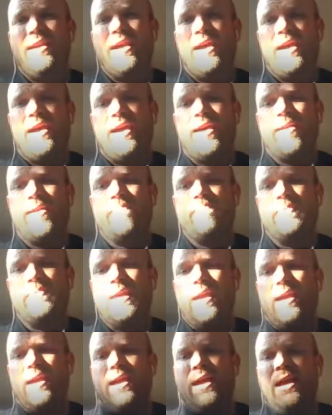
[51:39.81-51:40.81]
Um,
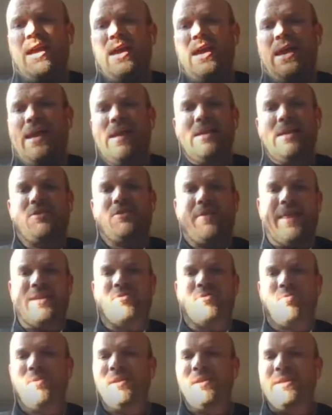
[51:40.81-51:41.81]
and so
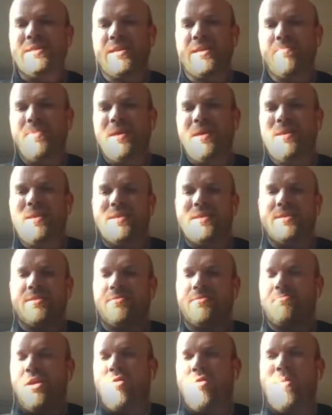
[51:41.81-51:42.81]
that's really something
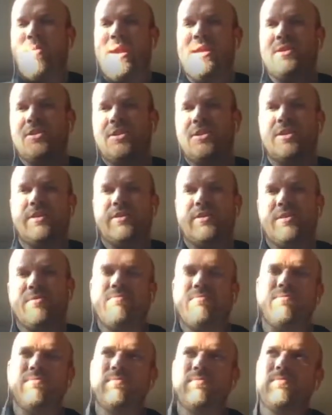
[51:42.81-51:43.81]
that's arranged
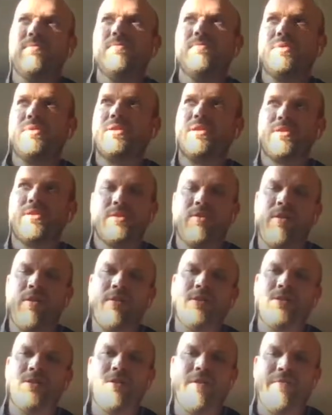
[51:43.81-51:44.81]

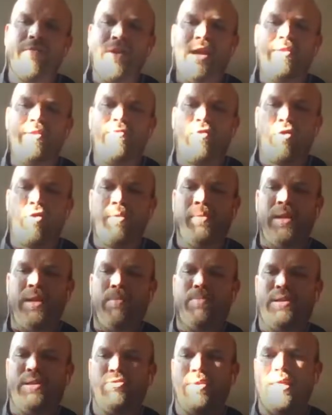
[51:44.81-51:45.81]
sort, sort of informally
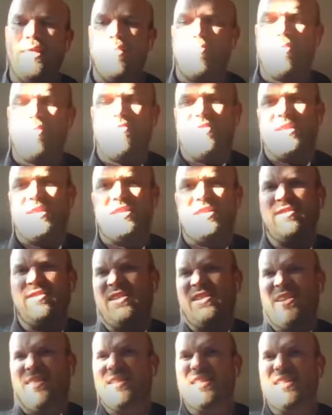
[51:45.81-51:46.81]
between the professor,
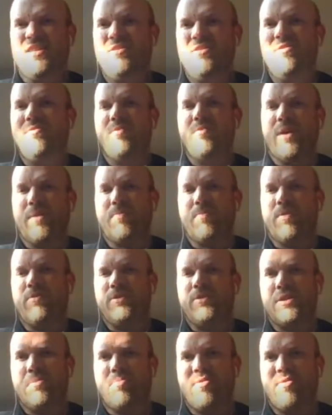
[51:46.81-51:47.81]
like the student would
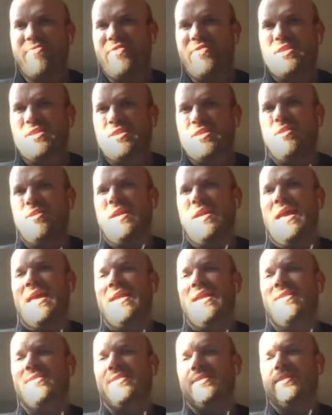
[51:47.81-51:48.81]
approach the professor
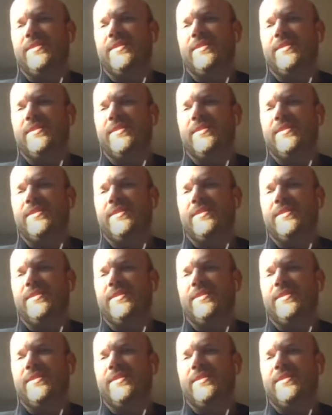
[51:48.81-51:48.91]
and